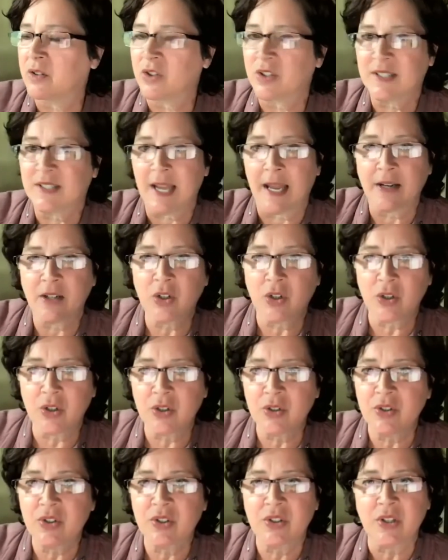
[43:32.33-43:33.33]

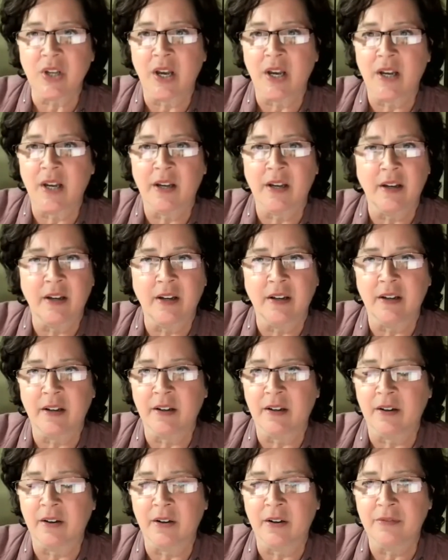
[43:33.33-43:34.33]
standards
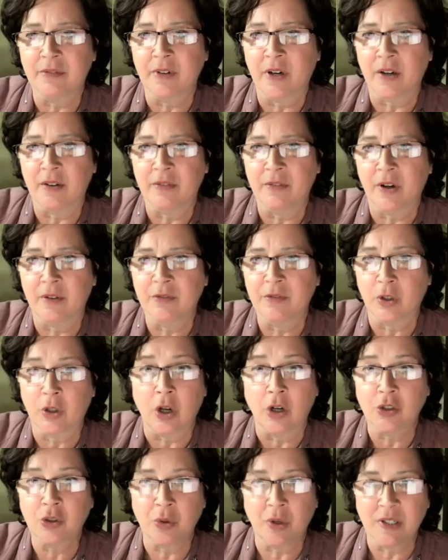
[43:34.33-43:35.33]
of the
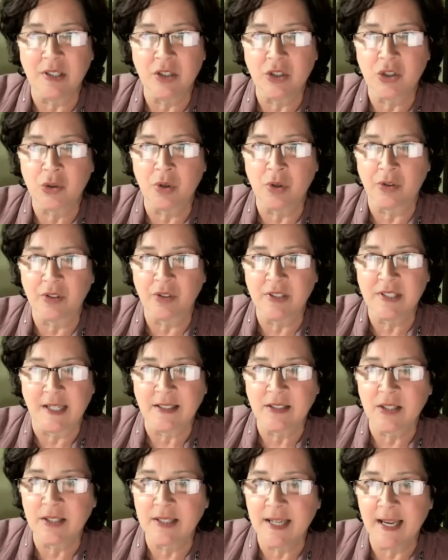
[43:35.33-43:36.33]
cultural industry on the
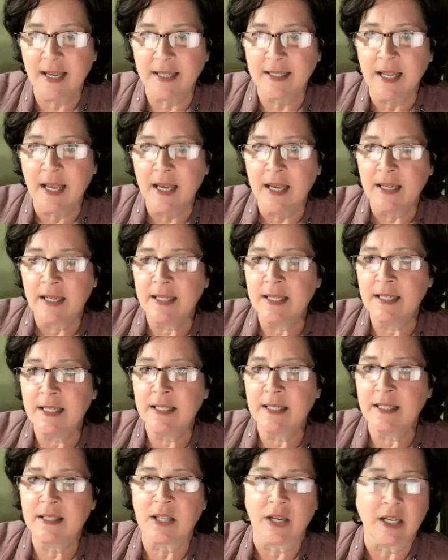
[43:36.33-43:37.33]
internet.
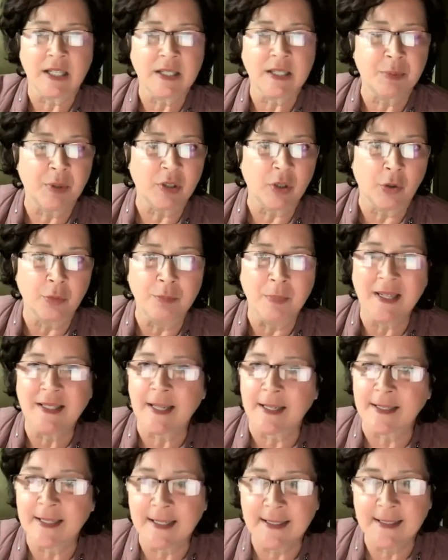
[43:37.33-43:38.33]
He is an expert on
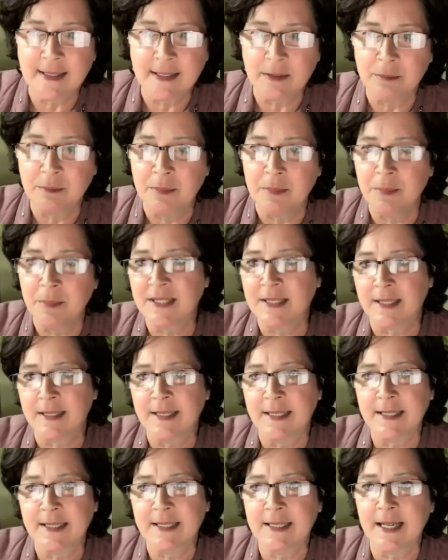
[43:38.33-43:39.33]

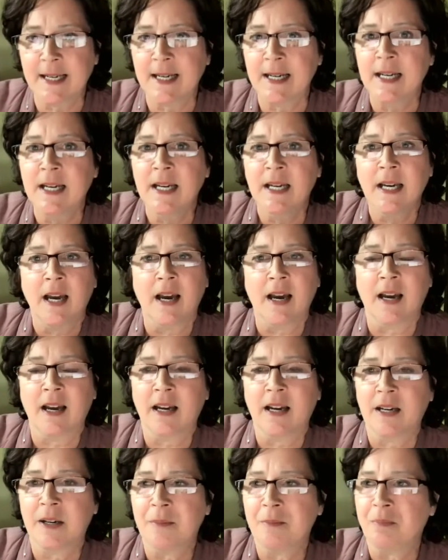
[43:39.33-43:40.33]
metadata,
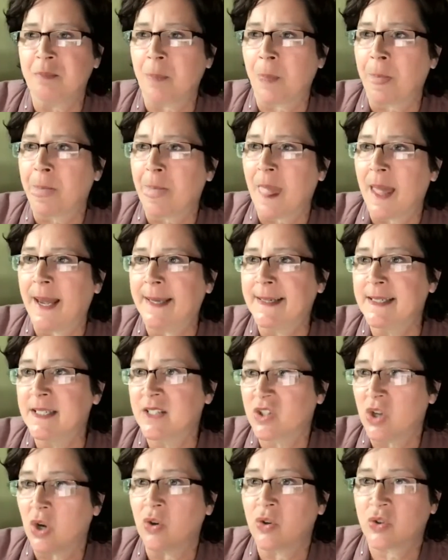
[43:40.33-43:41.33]
and
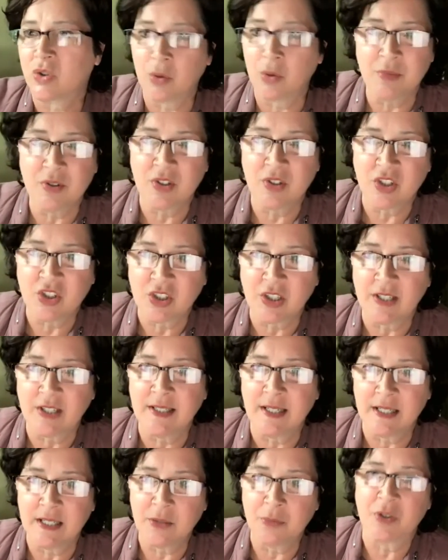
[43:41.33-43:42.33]
he's also a
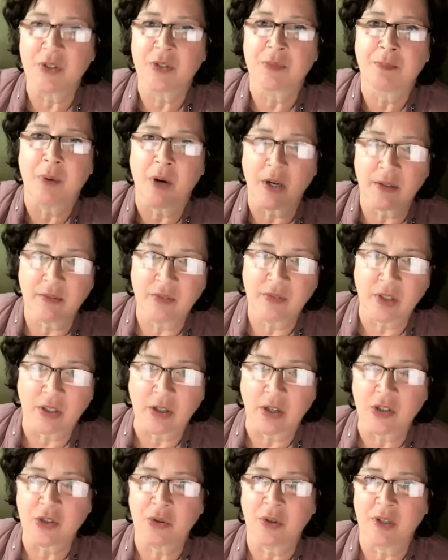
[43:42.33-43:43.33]
musician, and he was part of the
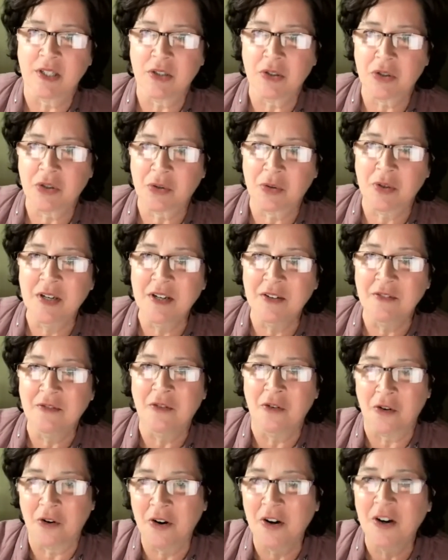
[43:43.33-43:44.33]
cultural industry
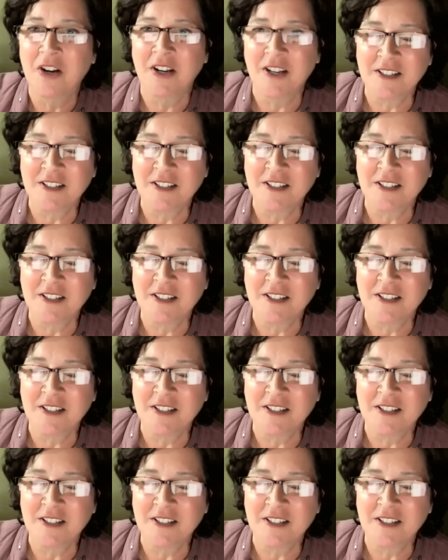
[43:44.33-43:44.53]
for